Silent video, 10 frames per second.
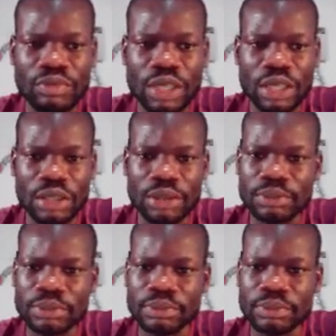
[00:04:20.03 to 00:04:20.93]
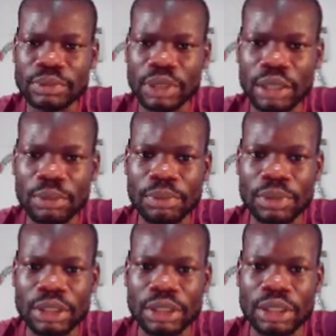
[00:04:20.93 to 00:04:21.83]
um, uh,
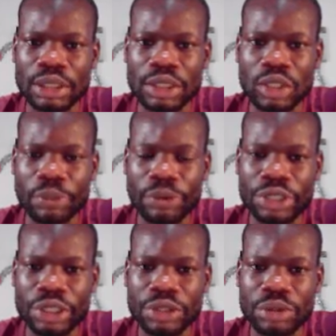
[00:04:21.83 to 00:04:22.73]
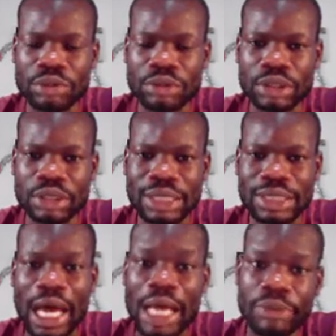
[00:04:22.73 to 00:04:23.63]
a single project. So that's
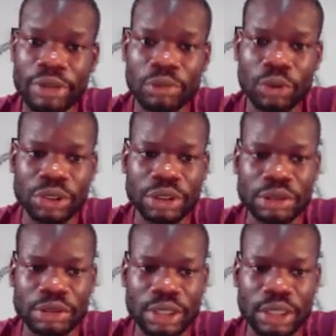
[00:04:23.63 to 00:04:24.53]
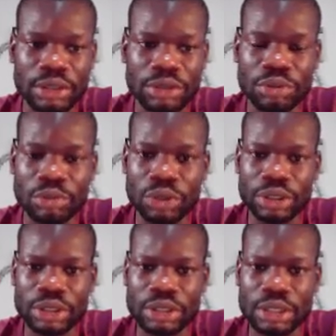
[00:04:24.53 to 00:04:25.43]
hybrid module. Okay, two
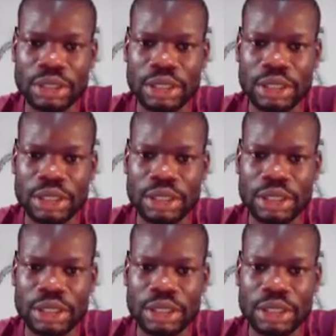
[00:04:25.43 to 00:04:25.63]
modules,